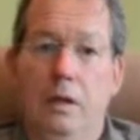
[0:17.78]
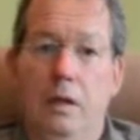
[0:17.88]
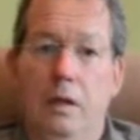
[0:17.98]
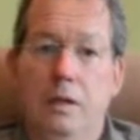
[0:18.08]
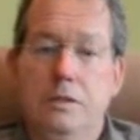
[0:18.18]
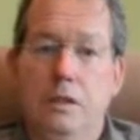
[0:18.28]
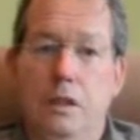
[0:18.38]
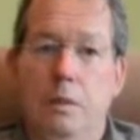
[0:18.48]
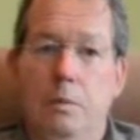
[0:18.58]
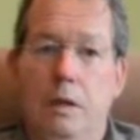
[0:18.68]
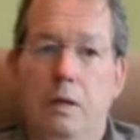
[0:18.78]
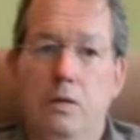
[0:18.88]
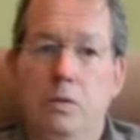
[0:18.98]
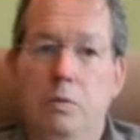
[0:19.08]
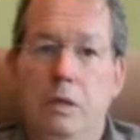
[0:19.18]
Uh, so the
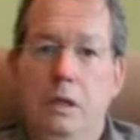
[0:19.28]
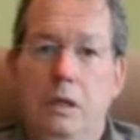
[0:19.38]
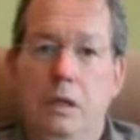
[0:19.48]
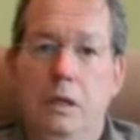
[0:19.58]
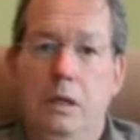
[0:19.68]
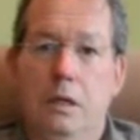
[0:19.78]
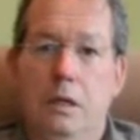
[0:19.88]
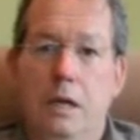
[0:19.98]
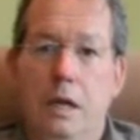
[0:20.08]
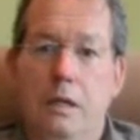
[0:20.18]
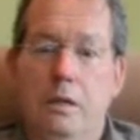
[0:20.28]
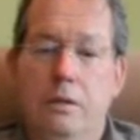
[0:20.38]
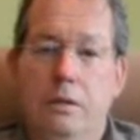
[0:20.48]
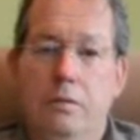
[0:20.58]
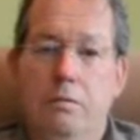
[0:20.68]
28th
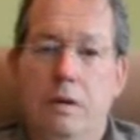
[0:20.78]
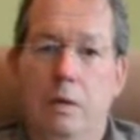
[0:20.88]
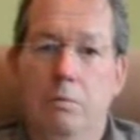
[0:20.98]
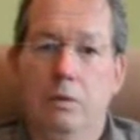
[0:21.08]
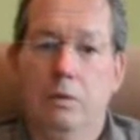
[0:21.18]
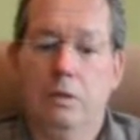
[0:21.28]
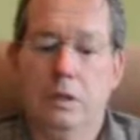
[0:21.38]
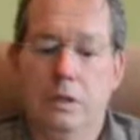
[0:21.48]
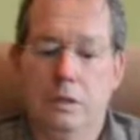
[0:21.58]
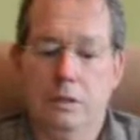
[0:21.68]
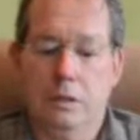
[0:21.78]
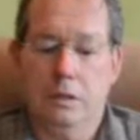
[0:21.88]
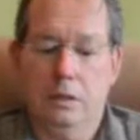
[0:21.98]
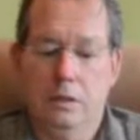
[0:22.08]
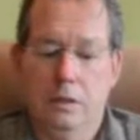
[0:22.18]
of April is
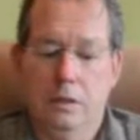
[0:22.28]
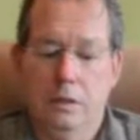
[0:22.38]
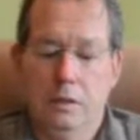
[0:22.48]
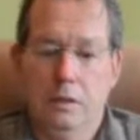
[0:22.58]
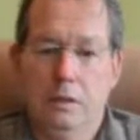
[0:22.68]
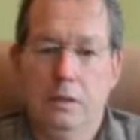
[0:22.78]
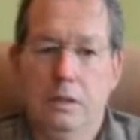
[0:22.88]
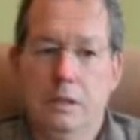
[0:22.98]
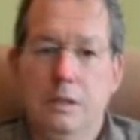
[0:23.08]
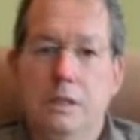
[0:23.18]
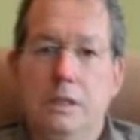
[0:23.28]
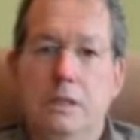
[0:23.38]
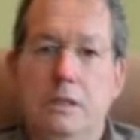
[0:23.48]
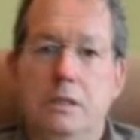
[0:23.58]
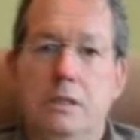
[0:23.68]
the
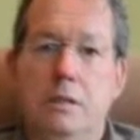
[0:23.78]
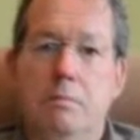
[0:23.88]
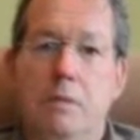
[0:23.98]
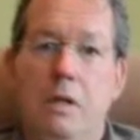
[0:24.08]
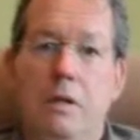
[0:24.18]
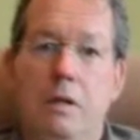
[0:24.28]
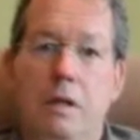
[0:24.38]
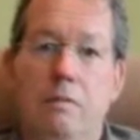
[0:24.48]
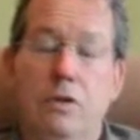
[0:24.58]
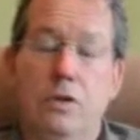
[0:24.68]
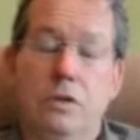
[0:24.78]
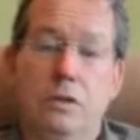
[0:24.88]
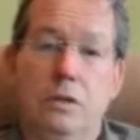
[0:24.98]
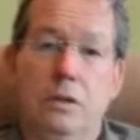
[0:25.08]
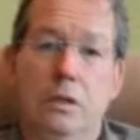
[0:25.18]
sixth month
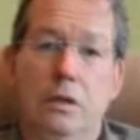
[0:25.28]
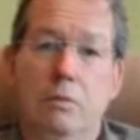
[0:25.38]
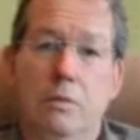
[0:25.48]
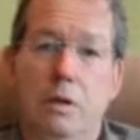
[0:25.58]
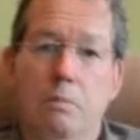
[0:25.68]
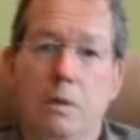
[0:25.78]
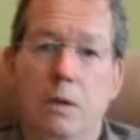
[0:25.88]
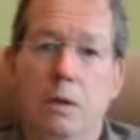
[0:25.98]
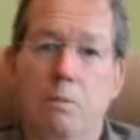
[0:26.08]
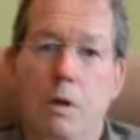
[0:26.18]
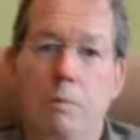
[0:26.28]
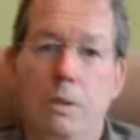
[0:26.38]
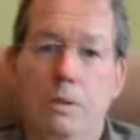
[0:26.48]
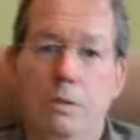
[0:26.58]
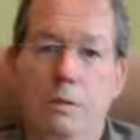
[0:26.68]
anniversary of my medical
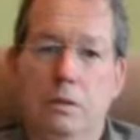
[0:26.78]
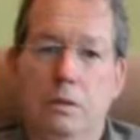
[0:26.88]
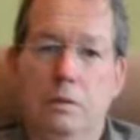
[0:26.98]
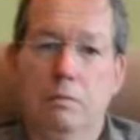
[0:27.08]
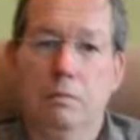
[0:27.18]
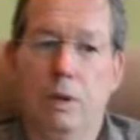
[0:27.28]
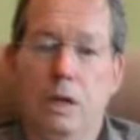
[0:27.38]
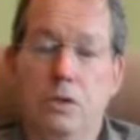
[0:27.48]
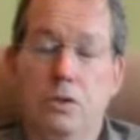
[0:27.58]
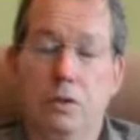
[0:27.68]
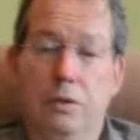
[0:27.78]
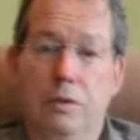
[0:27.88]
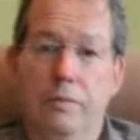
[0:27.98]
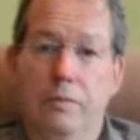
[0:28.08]
moment when I had a stroke.